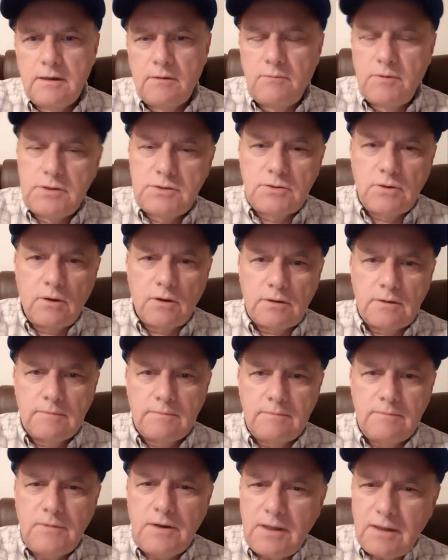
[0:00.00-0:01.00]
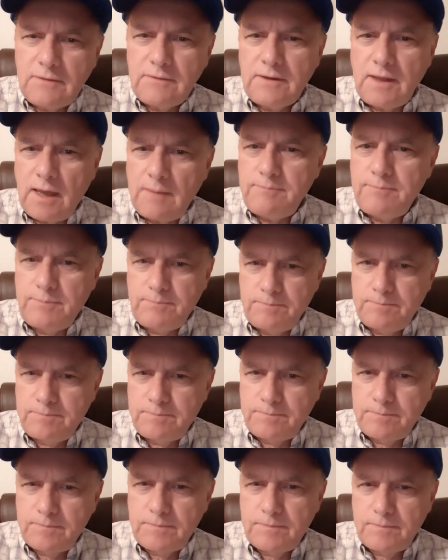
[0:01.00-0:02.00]
we'd talk, well, not
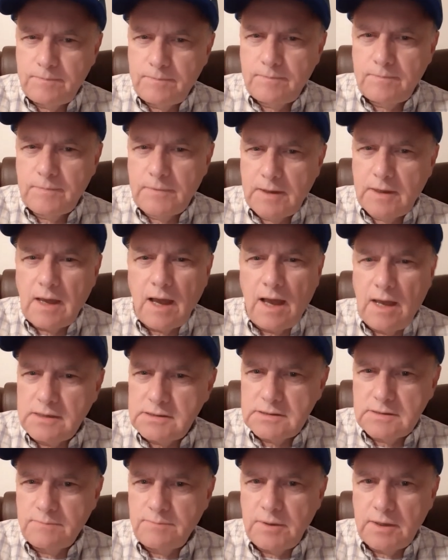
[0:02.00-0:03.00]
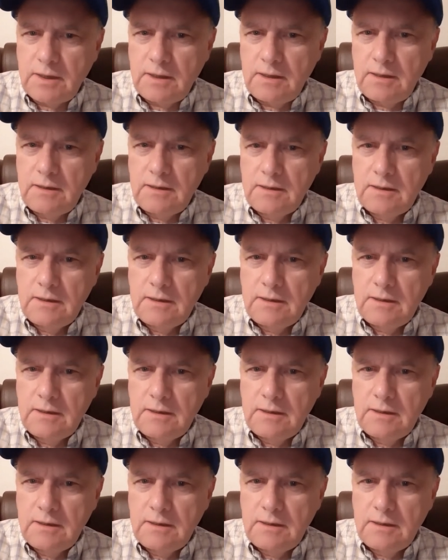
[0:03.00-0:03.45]
gossipy,